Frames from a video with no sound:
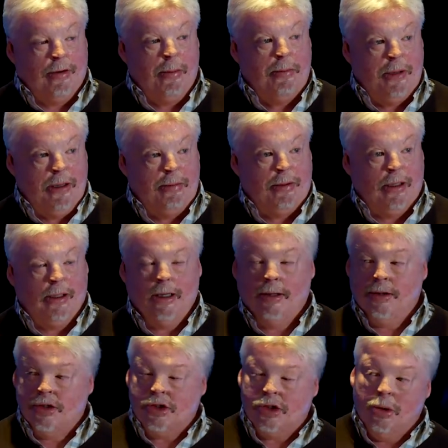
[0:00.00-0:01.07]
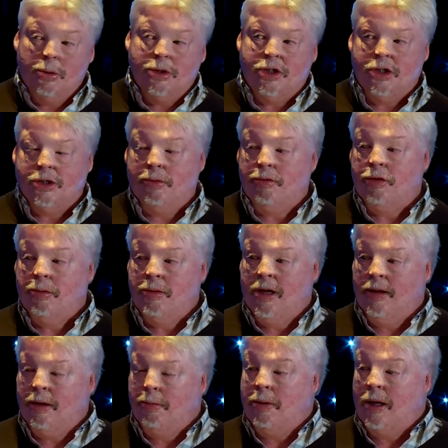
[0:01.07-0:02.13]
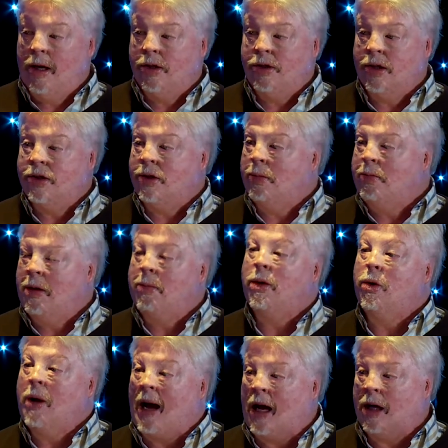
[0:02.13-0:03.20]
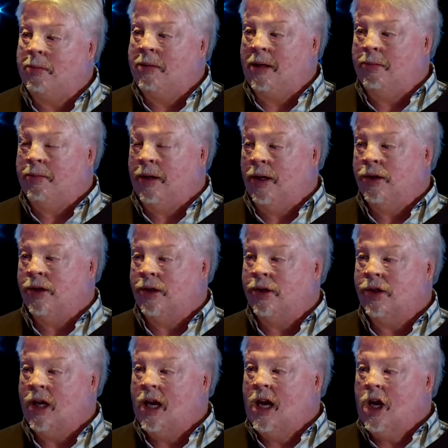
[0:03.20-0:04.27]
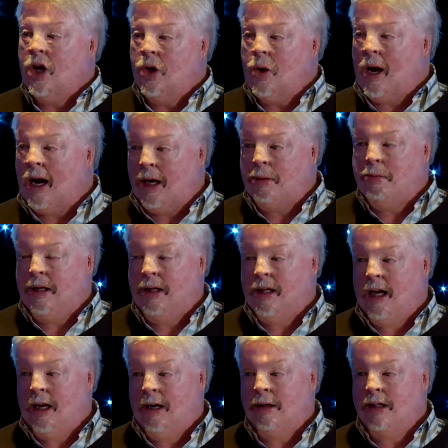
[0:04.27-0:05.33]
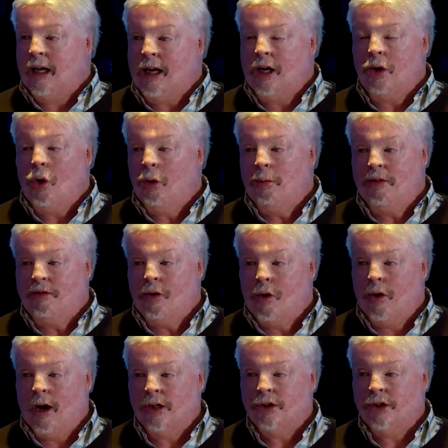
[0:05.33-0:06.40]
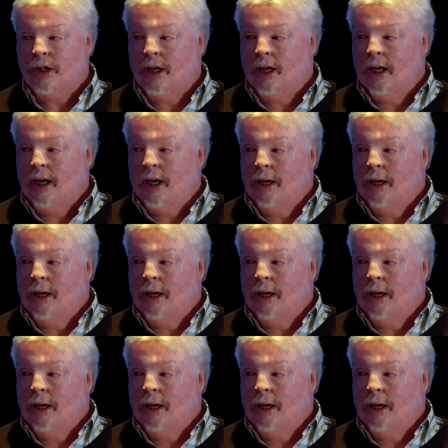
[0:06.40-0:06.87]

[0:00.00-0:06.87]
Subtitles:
from people, and the stoicism from the other patients and people who had been patients, who had been there and done it all before us,